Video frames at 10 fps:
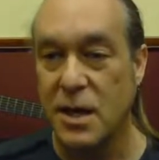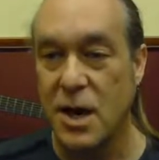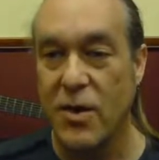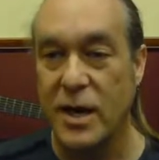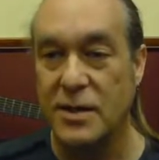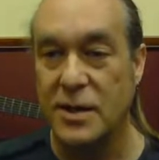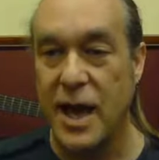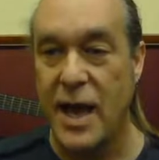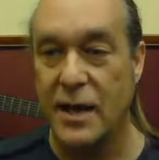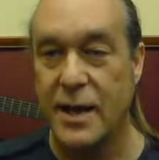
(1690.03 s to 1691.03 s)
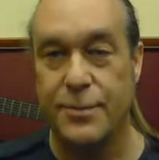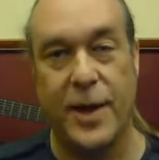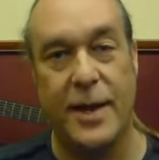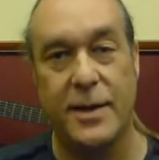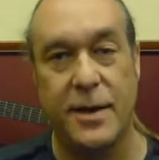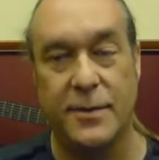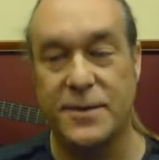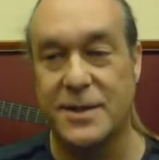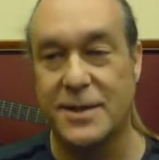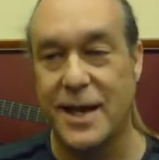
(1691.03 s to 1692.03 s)
You know, I say I get paid
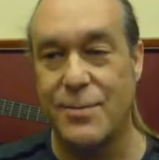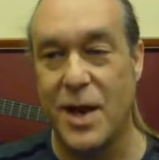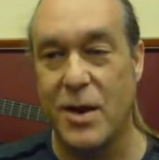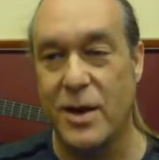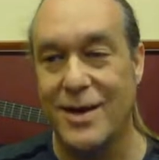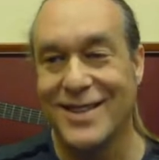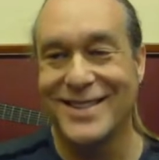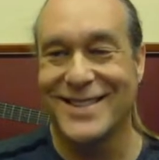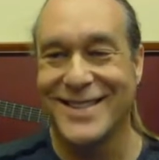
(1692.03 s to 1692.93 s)
enough to stay married.